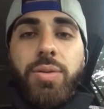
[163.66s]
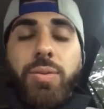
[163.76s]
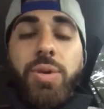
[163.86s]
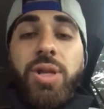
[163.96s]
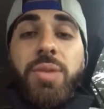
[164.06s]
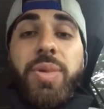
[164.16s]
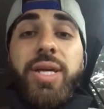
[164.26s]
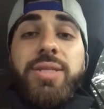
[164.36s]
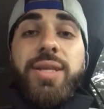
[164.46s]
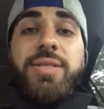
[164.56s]
One of the
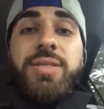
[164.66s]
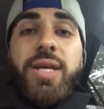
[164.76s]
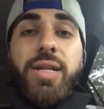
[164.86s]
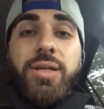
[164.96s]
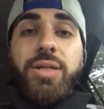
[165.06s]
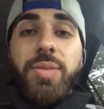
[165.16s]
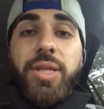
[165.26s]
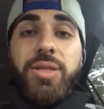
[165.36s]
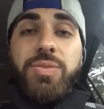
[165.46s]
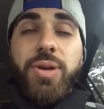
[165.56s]
biggest lessons I learned
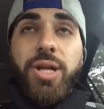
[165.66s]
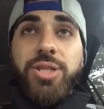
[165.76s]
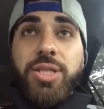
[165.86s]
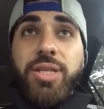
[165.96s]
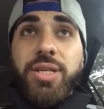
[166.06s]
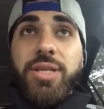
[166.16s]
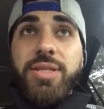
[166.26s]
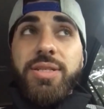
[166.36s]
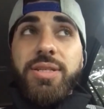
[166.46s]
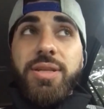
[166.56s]
about this project
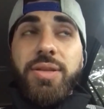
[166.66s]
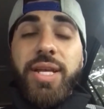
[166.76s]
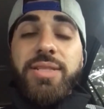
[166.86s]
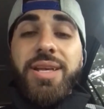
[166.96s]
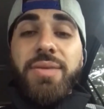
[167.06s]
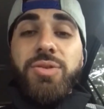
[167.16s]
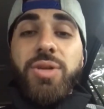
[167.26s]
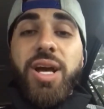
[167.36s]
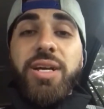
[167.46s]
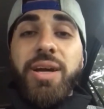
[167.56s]
is next time do
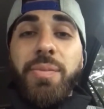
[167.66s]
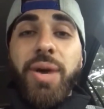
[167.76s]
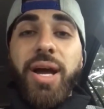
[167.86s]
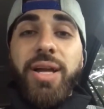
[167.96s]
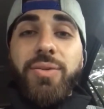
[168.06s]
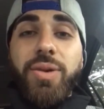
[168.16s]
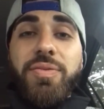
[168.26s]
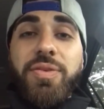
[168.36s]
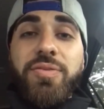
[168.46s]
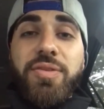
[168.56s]
not combine
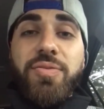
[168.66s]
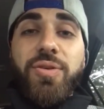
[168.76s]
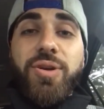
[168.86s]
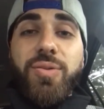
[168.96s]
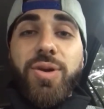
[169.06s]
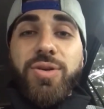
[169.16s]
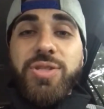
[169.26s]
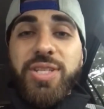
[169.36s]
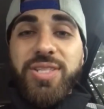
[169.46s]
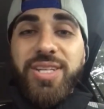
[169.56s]
154 and
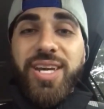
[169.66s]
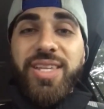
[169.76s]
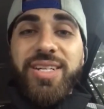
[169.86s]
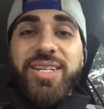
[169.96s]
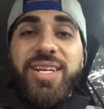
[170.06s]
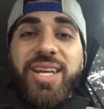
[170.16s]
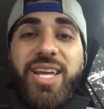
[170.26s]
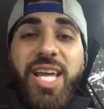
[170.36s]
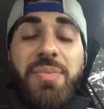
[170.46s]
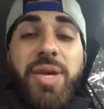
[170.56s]
106 together.
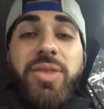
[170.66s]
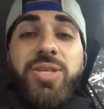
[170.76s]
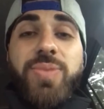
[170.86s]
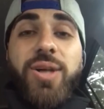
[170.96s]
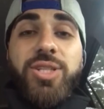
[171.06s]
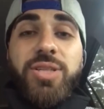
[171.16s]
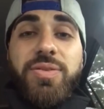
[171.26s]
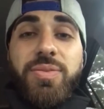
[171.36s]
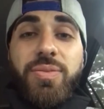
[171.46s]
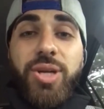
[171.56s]
It made this
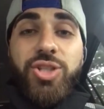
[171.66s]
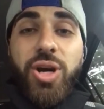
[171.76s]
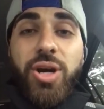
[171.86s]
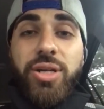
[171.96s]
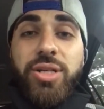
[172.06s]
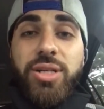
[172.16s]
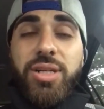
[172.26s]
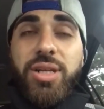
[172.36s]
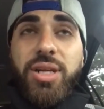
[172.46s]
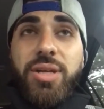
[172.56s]
project much harder
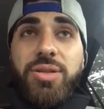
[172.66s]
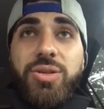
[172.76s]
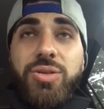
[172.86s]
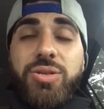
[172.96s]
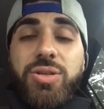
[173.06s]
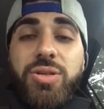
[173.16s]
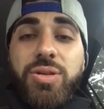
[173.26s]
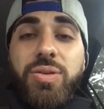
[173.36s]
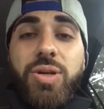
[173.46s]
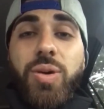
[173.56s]
due
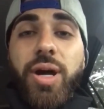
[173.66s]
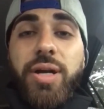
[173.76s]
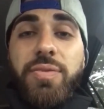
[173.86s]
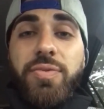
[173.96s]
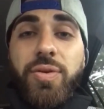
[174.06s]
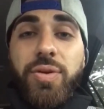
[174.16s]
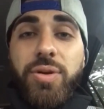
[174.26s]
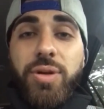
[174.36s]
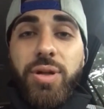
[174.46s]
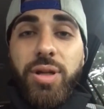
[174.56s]
to requiring
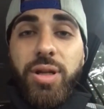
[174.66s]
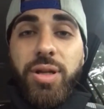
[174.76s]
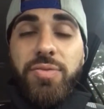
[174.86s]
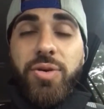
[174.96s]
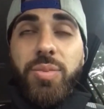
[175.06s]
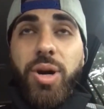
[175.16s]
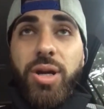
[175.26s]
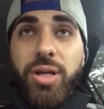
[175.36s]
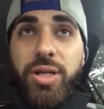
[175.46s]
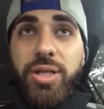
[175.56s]
four bar
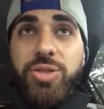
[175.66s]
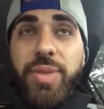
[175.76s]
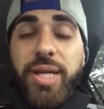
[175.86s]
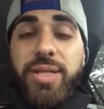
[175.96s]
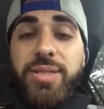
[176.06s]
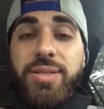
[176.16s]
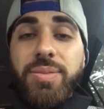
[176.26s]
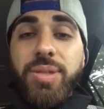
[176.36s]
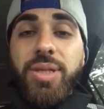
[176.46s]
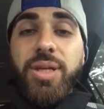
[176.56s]
linkage
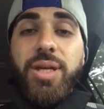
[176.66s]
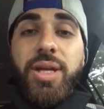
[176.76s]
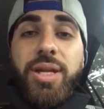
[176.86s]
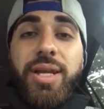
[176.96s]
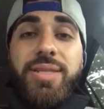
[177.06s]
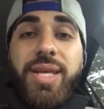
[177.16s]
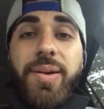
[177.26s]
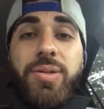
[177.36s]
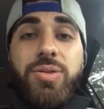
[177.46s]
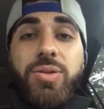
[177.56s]
mechanism. Next time
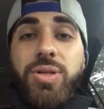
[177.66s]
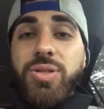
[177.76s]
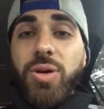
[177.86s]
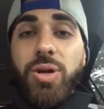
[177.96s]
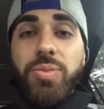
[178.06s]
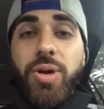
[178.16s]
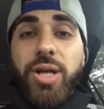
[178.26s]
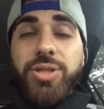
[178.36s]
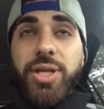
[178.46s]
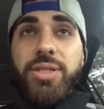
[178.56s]
I'll do a solo
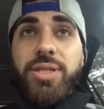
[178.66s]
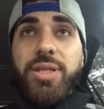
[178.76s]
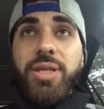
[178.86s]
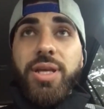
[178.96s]
project,